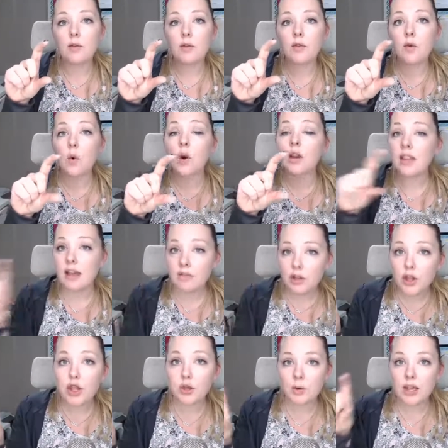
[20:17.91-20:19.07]
for level
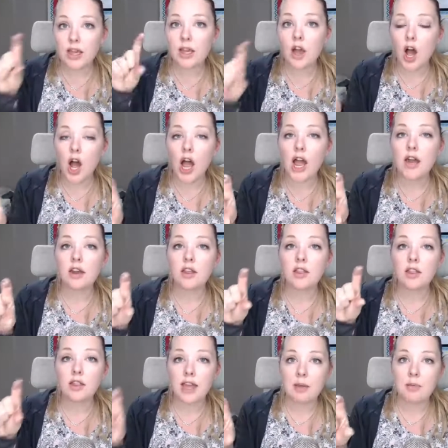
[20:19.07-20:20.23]
three on
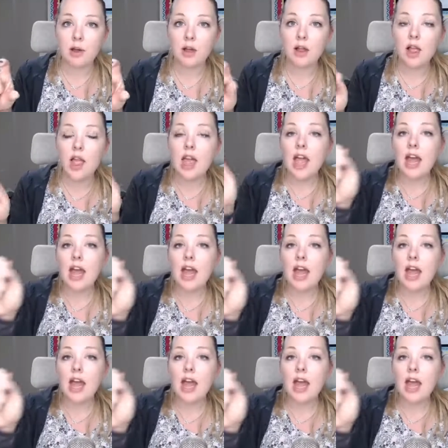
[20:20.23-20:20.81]
the label.